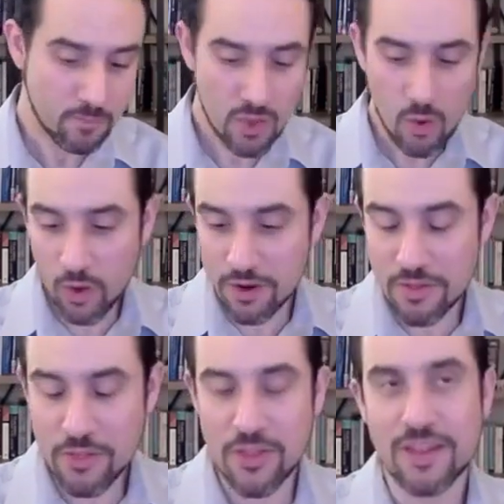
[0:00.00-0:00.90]
one of
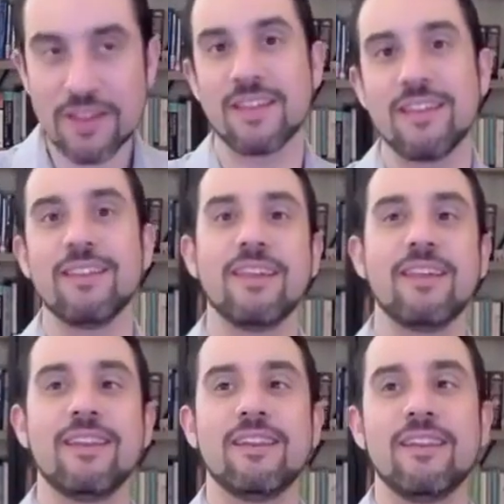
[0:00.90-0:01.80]
the things
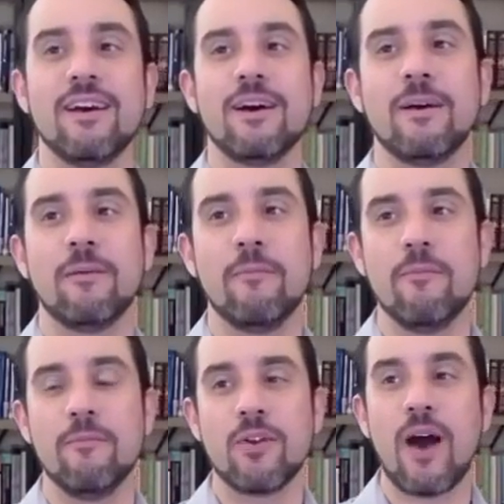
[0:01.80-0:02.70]
that
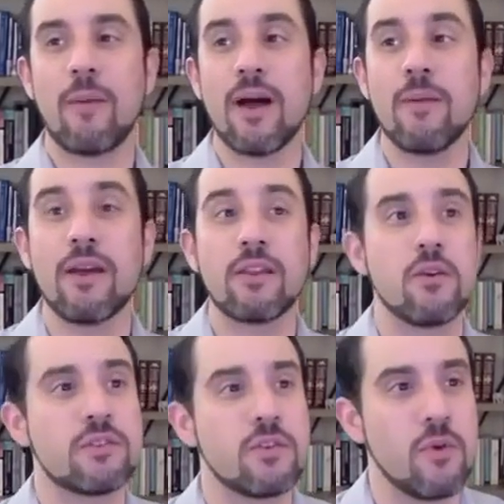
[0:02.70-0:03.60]
my mind
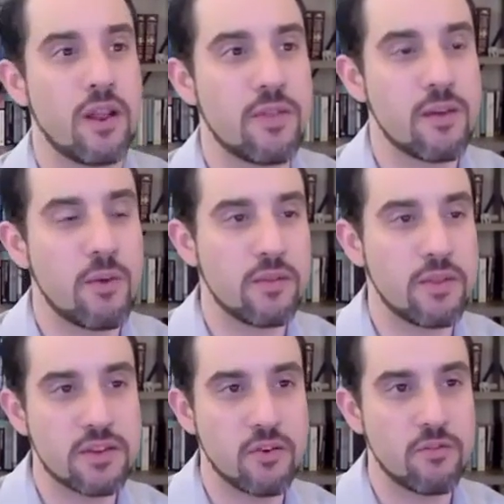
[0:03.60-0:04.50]
goes to when I think about
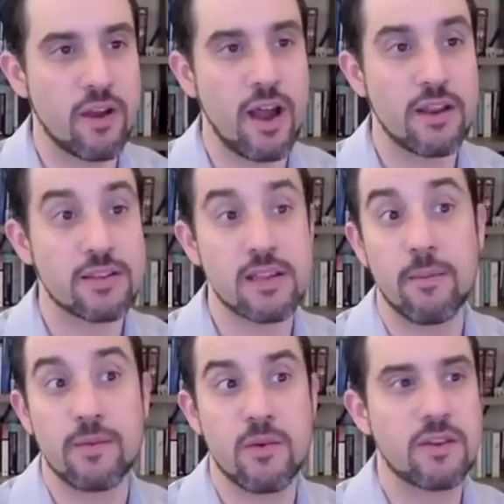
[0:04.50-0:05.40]
this sort of
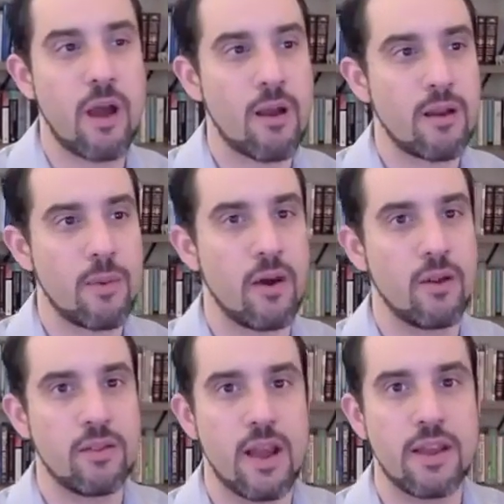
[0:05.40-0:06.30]
concept, and we talk
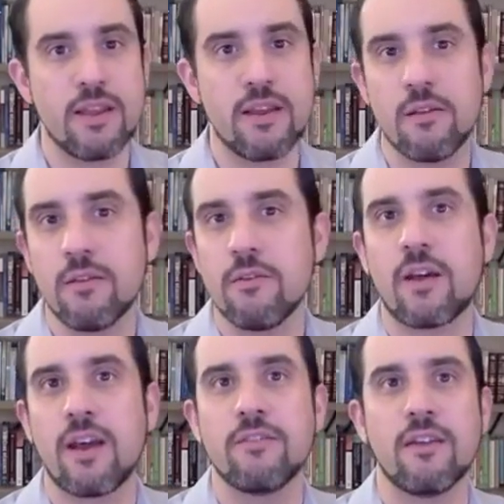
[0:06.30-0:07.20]
about the idea of
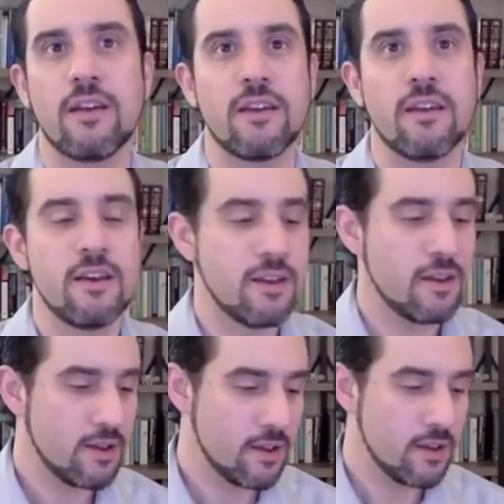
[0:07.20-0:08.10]
kind of like
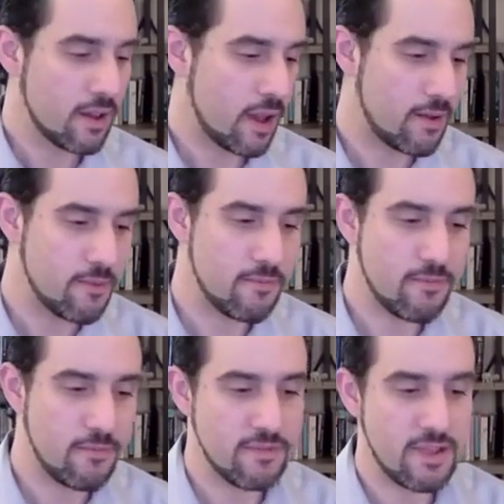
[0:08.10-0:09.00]

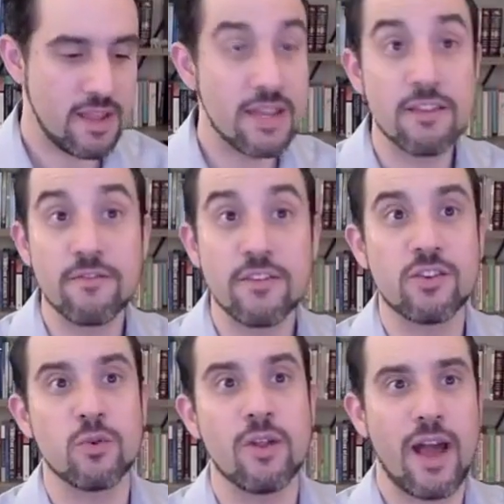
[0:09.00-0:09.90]

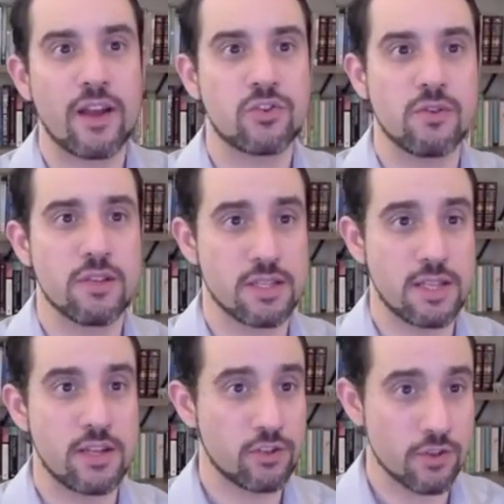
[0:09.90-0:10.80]
individual
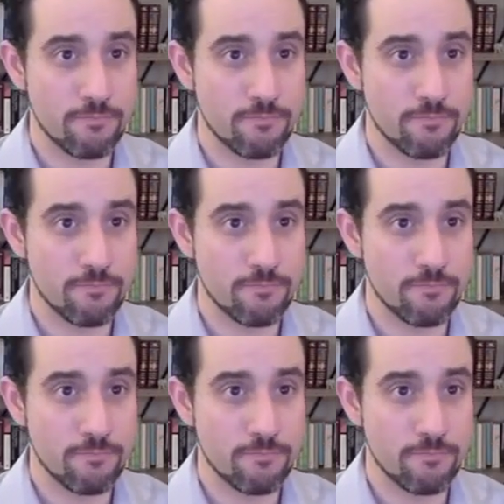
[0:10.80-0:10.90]
actualization,